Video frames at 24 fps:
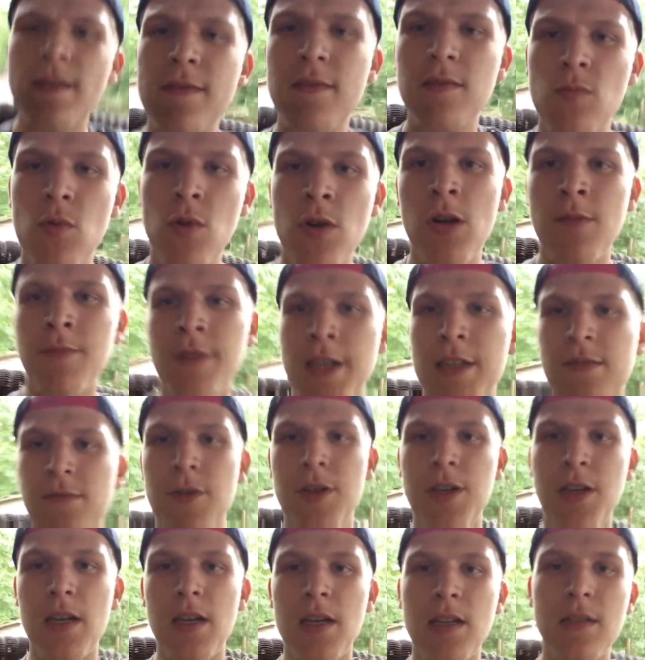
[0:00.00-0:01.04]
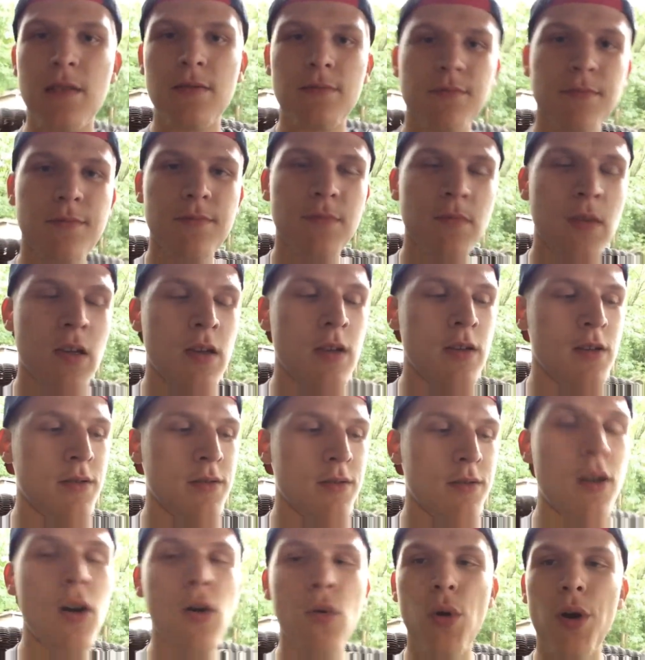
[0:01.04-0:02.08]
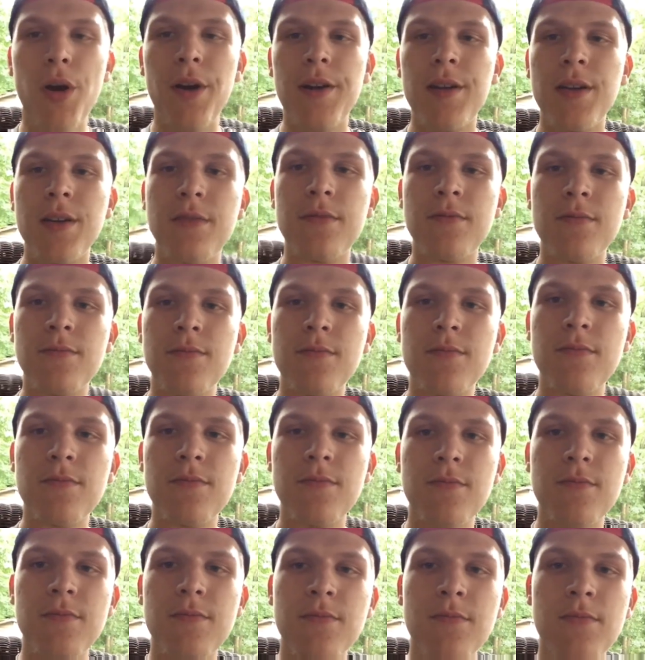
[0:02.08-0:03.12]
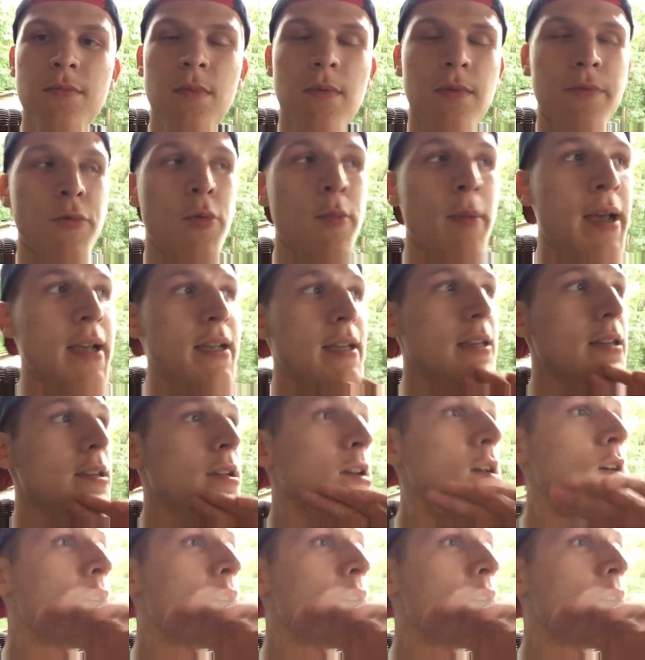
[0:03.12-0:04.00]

have some more updates for you guys. Don't worry. We'll make it.